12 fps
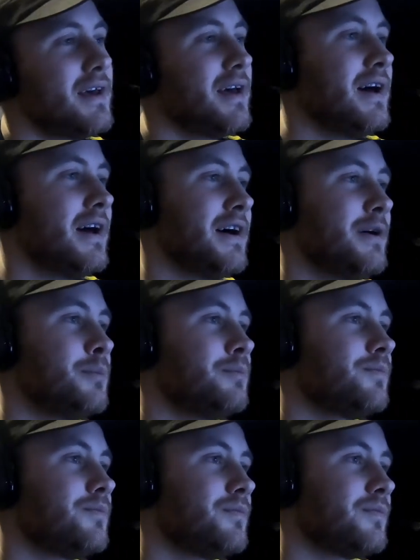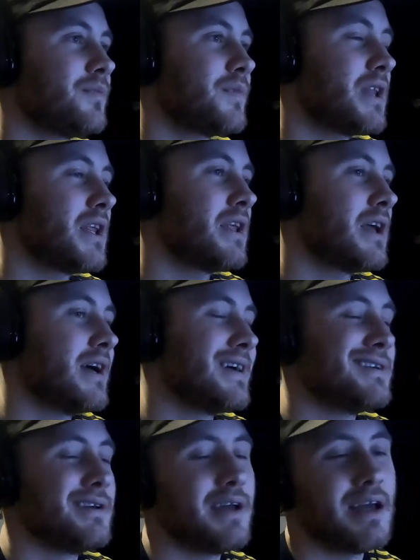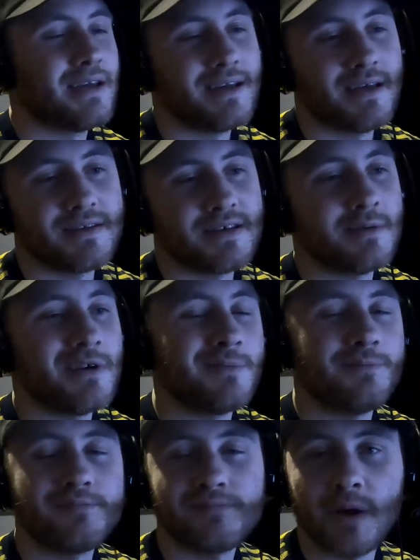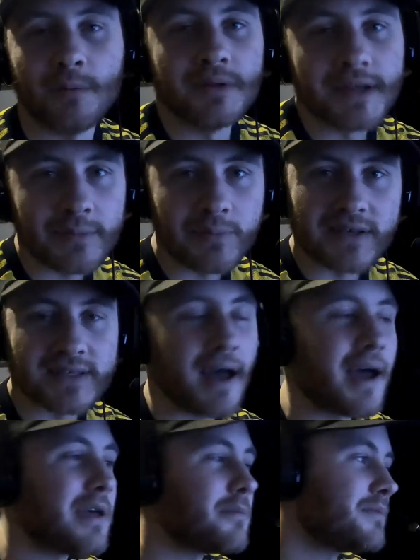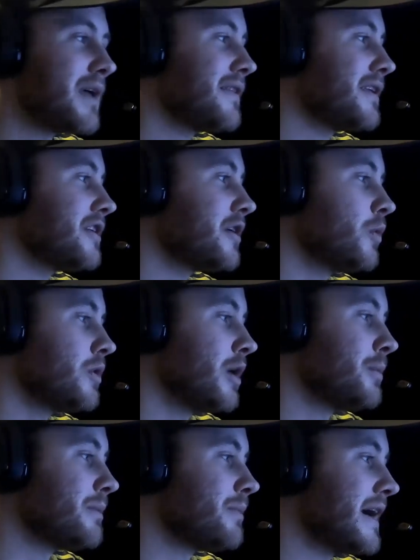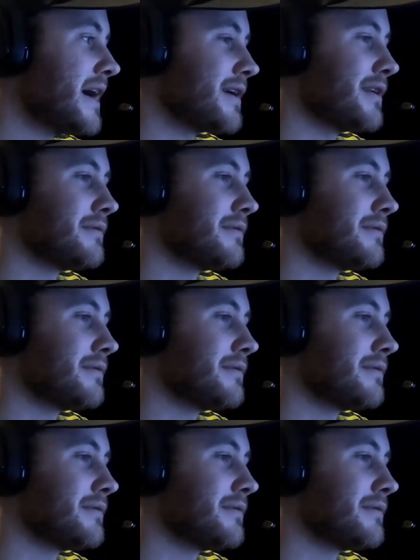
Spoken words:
It's going to be a blip in time, and then we'll all be back.